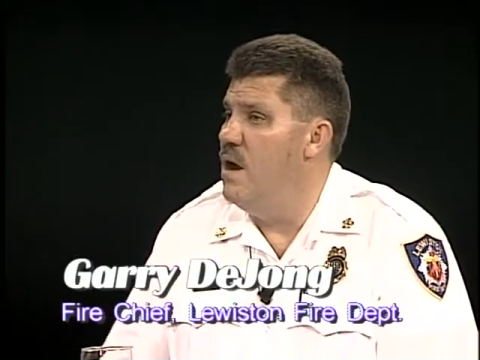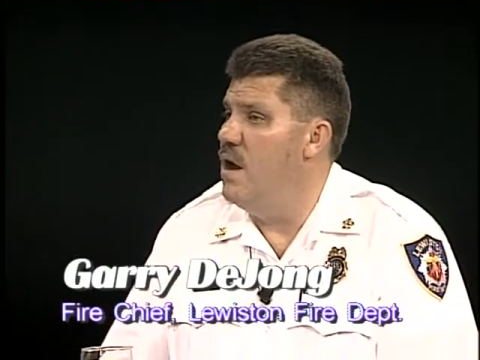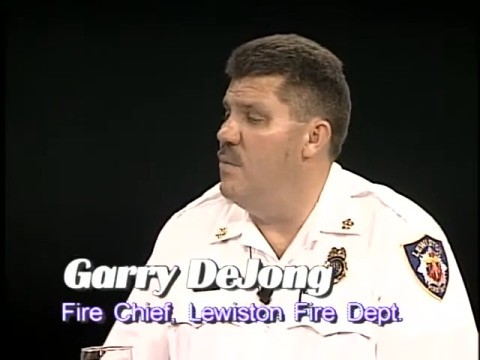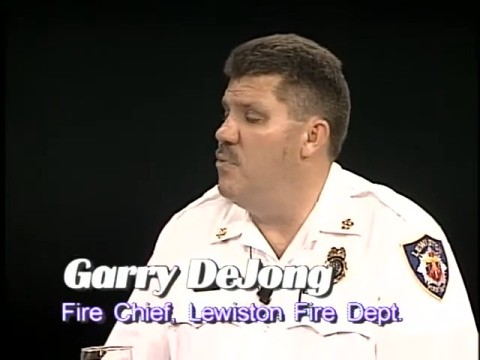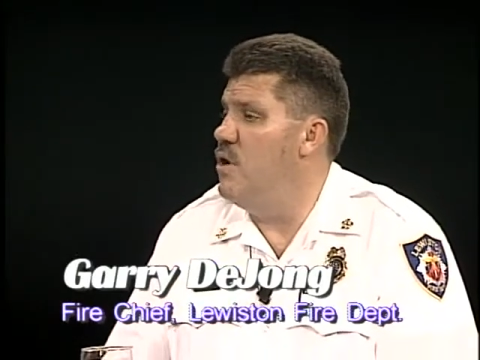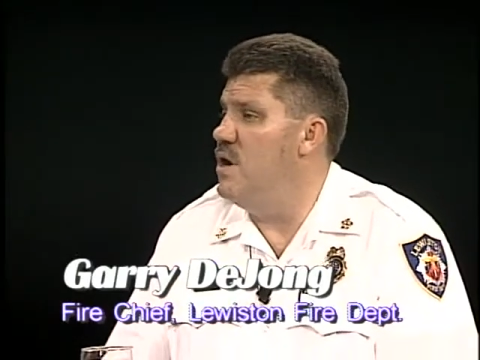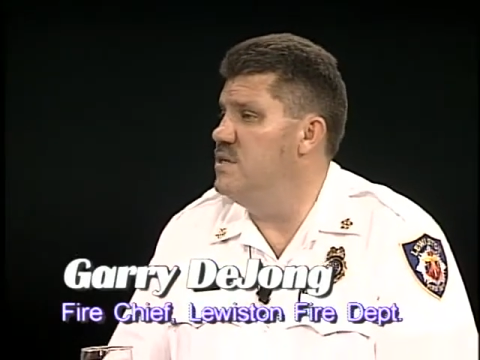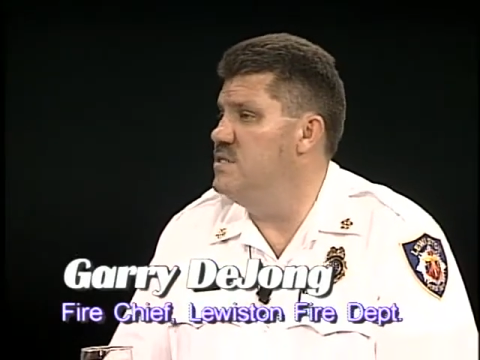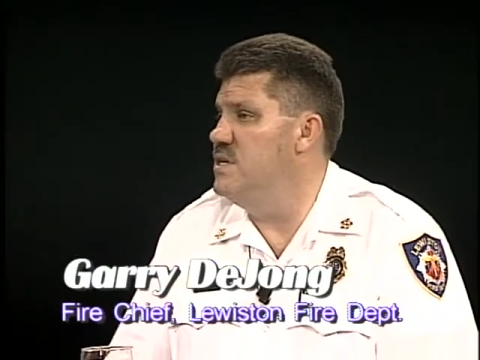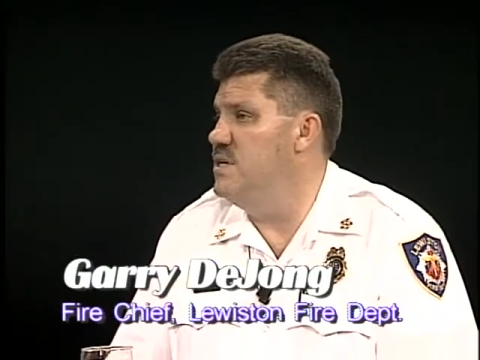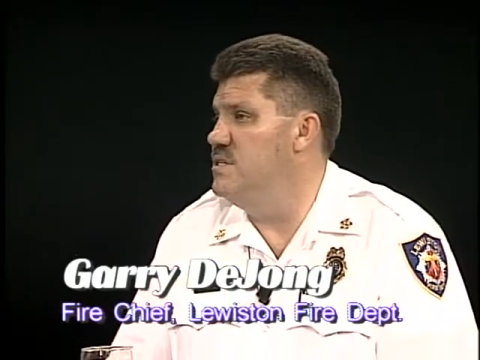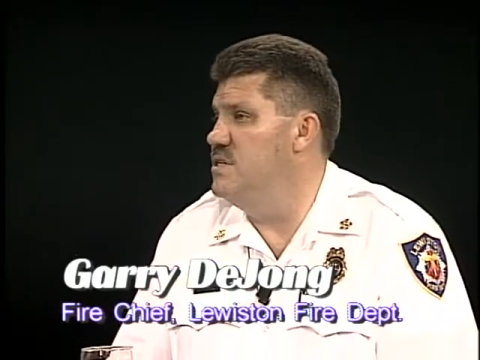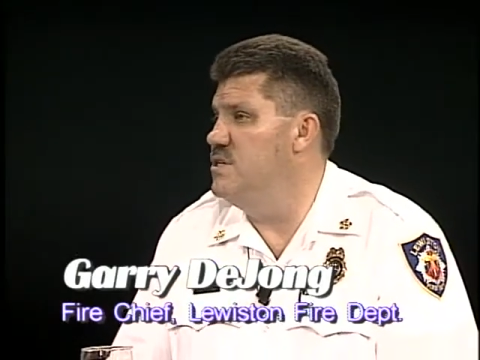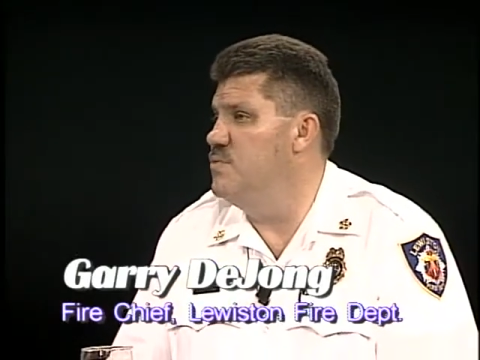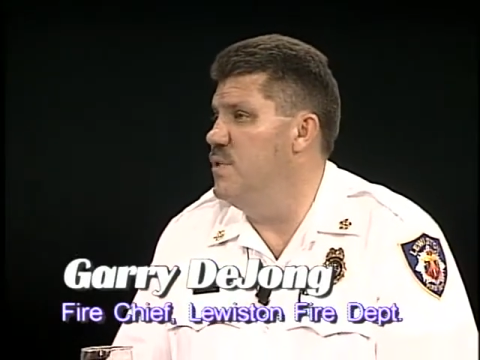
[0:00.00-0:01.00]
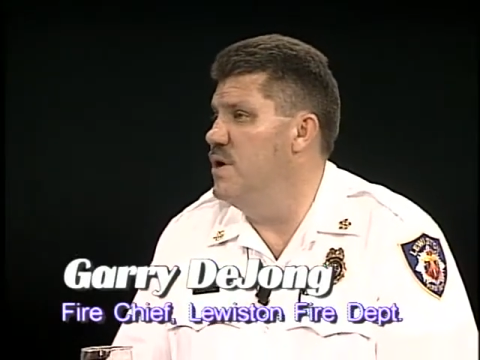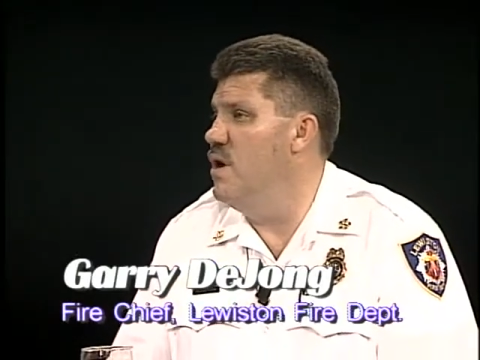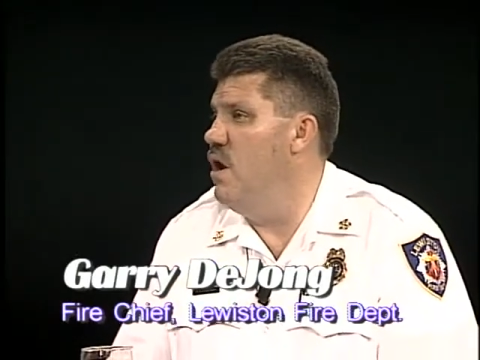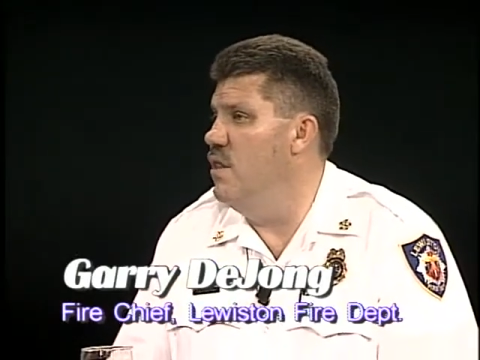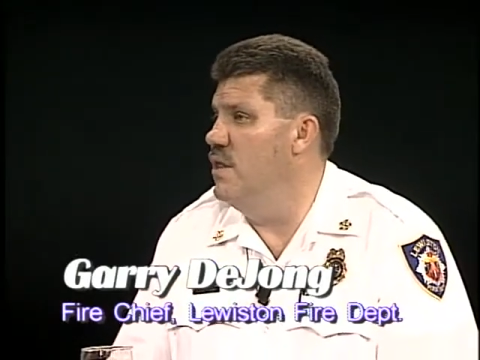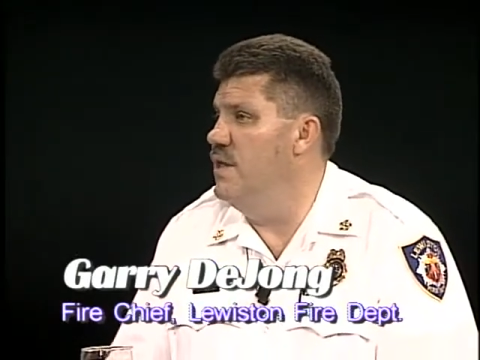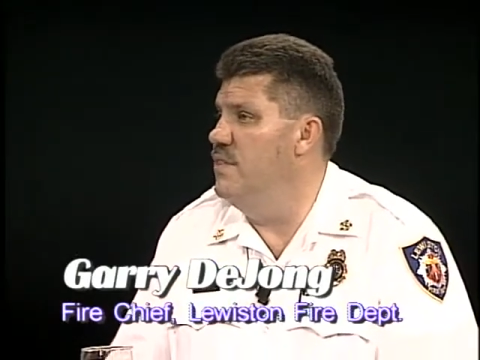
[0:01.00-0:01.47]
our process is we
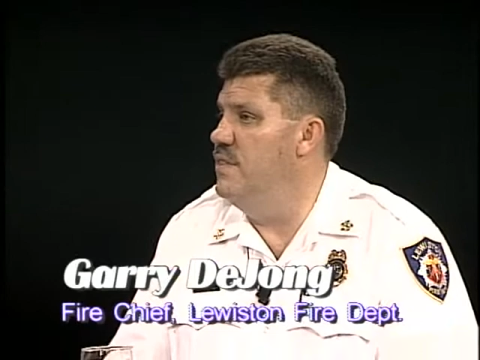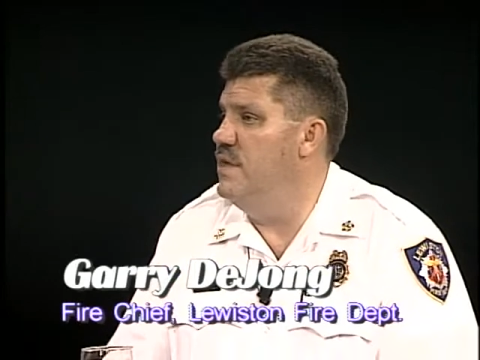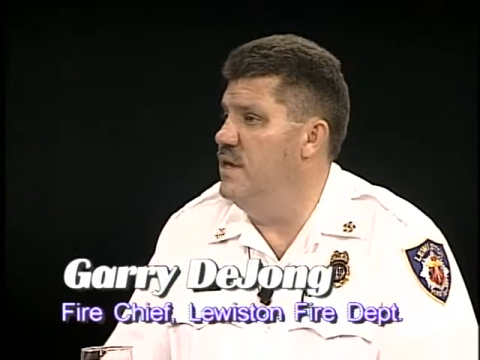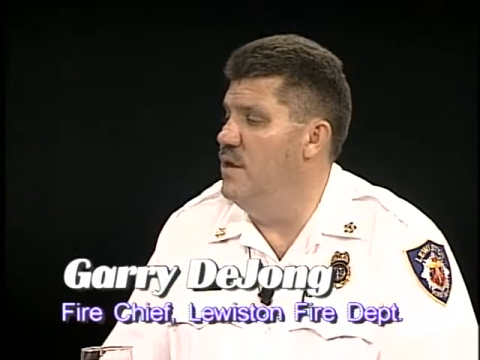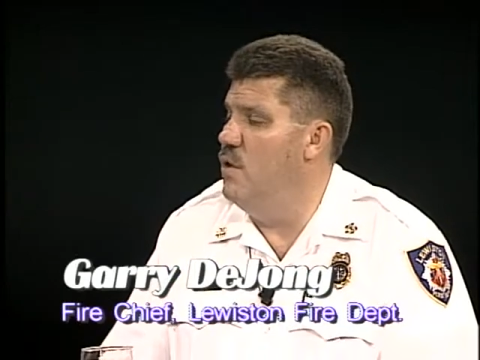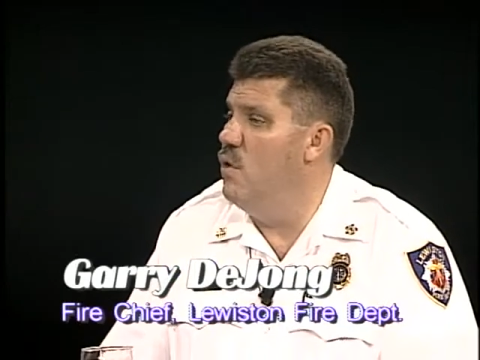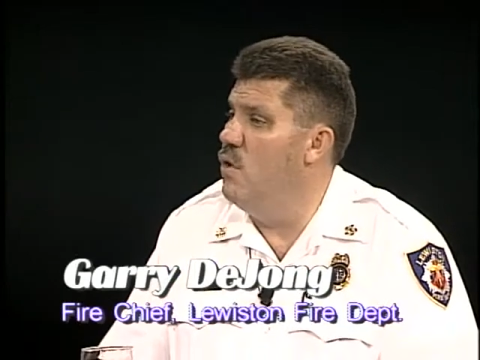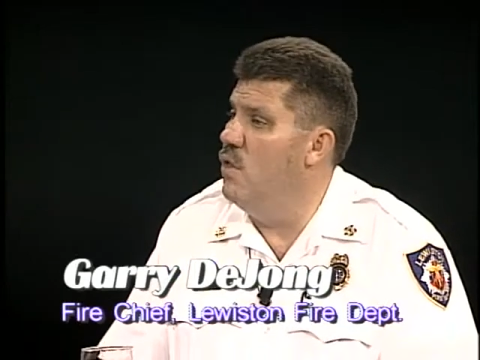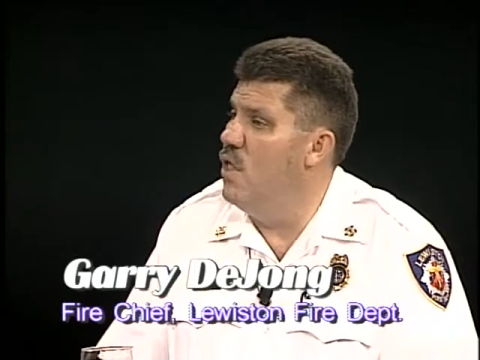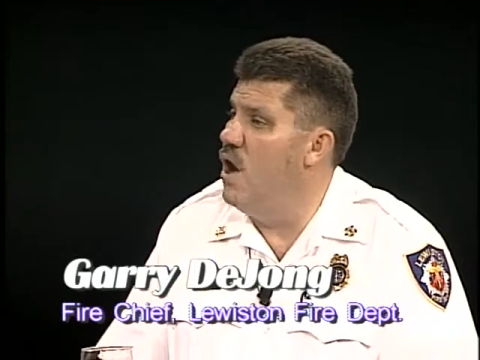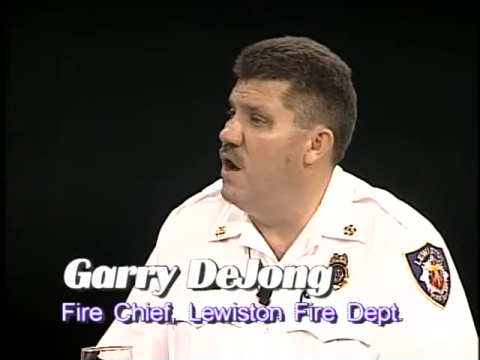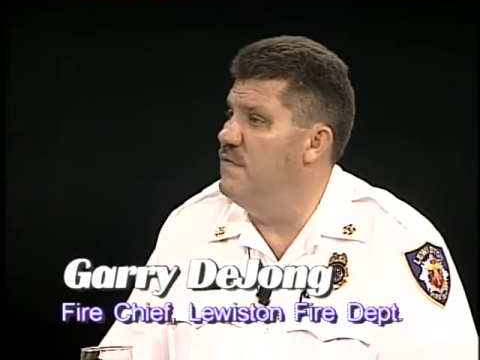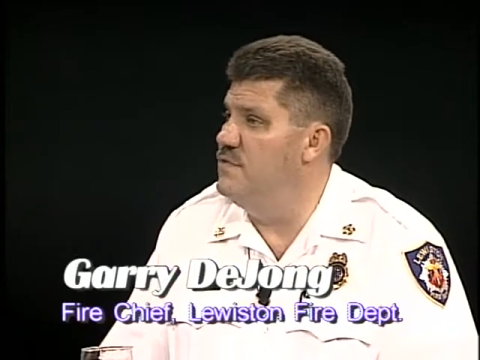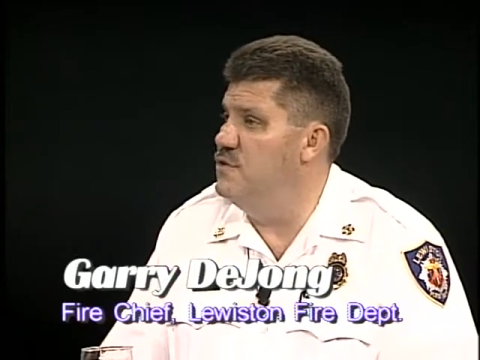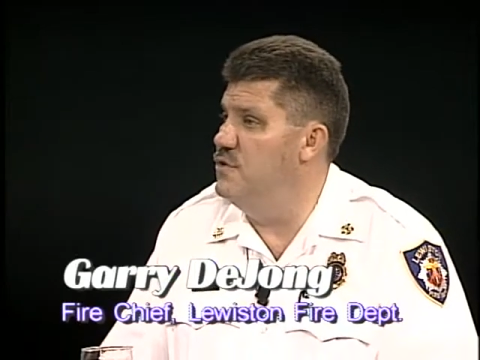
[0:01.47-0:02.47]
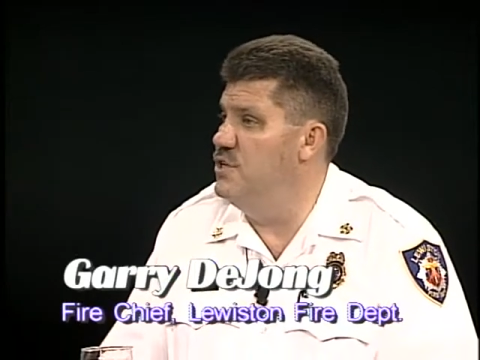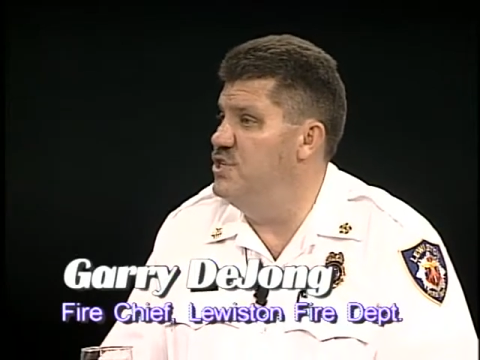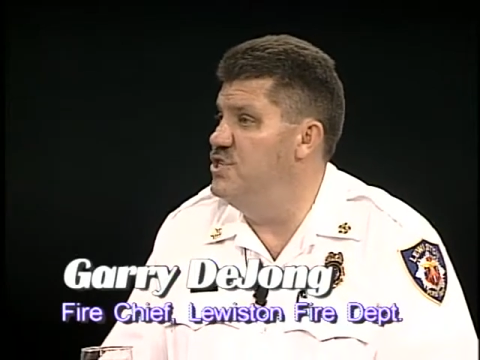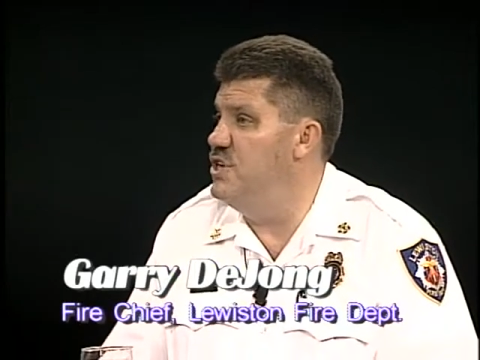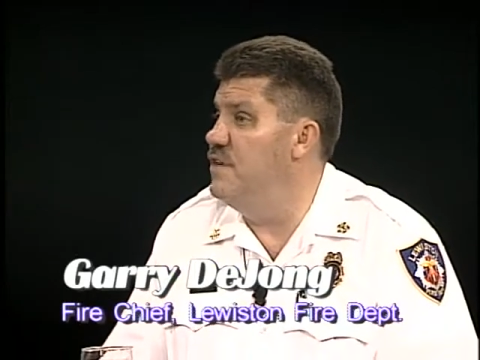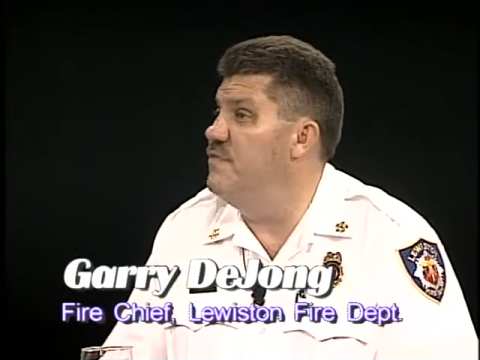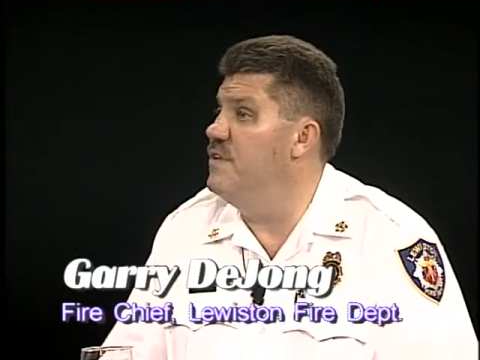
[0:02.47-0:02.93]
call in the whole off-duty
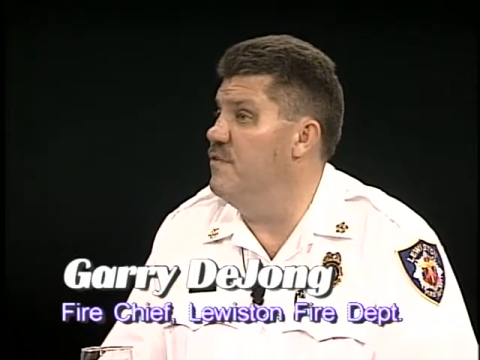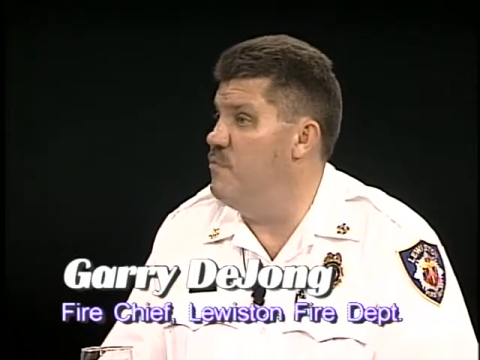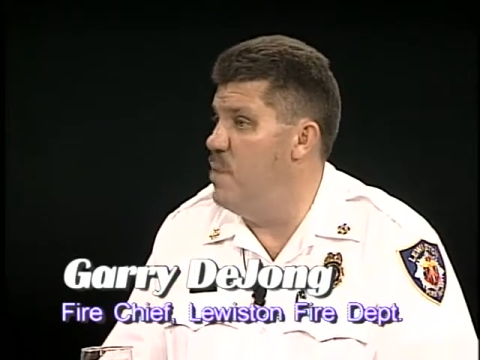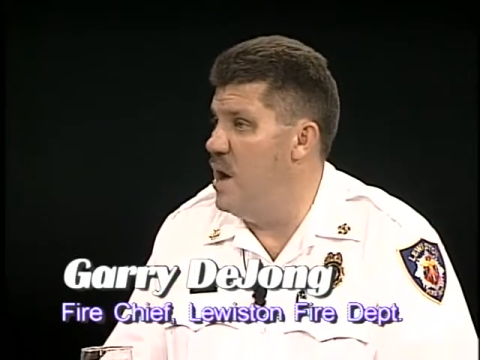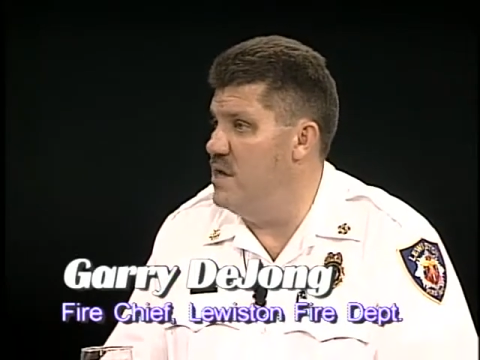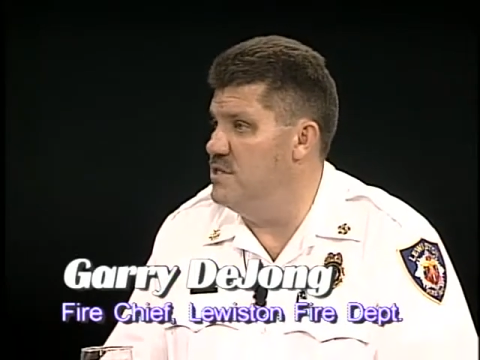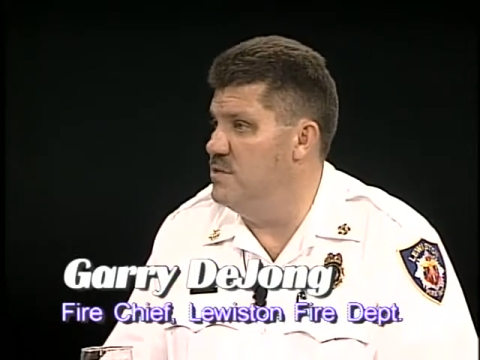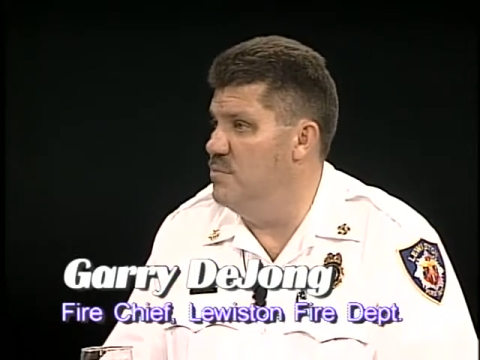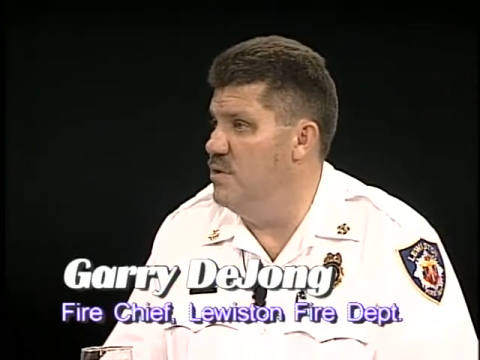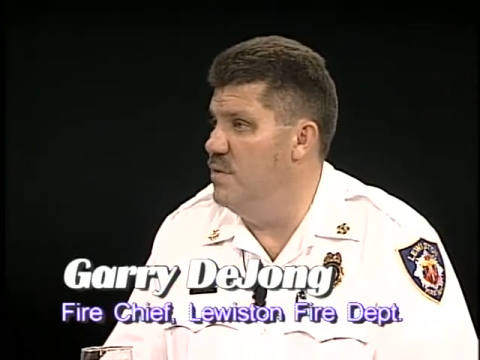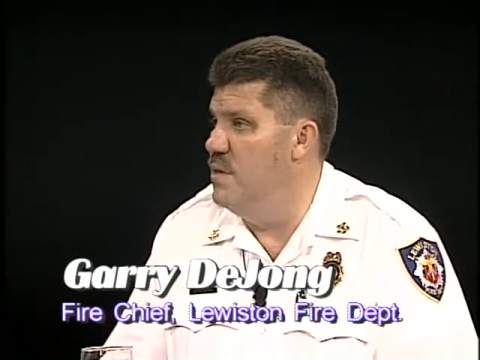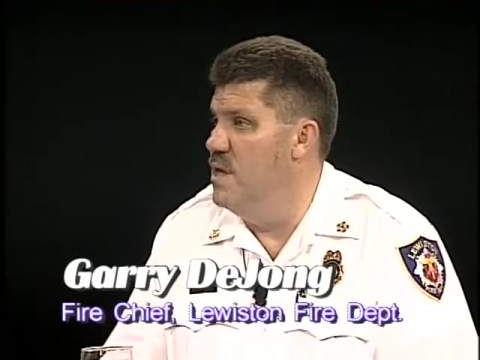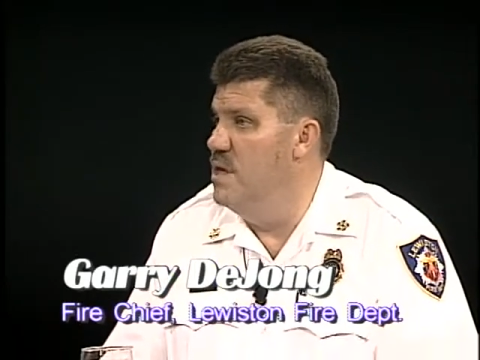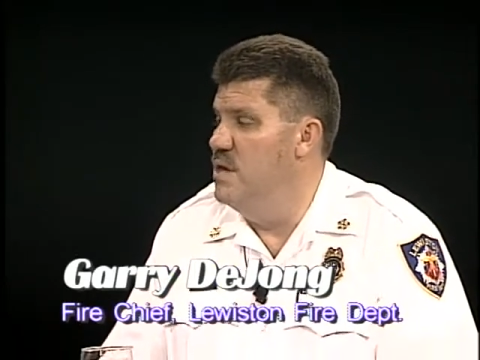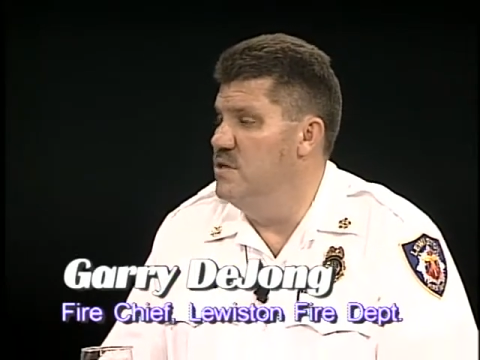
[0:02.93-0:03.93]
shift if possible.